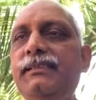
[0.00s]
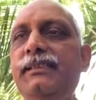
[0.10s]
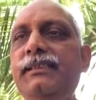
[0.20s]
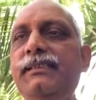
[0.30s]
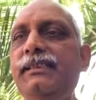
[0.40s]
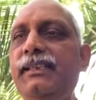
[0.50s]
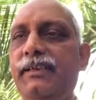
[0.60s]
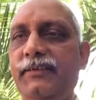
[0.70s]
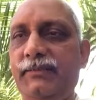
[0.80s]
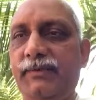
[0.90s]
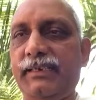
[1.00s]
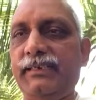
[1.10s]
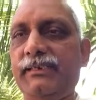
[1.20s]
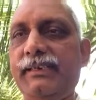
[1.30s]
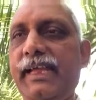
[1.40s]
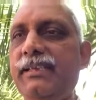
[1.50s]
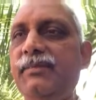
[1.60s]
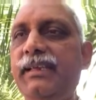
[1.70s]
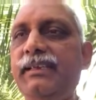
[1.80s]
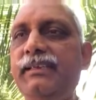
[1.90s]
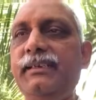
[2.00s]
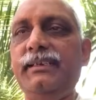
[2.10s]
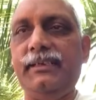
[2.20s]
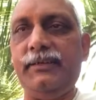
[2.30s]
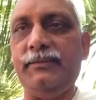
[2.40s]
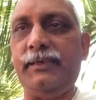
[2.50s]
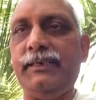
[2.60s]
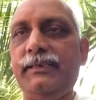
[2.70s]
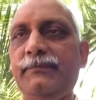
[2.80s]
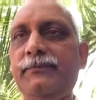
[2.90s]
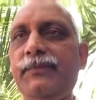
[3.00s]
Another is a derivative market, cash market and derivative market.